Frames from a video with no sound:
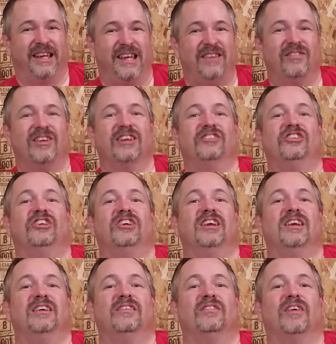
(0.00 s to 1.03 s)
even
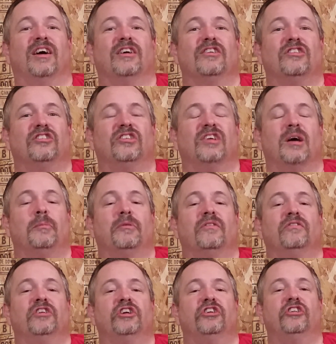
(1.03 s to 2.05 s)
achieve some
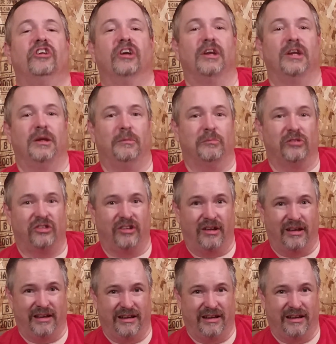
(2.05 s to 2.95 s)
of your dreams.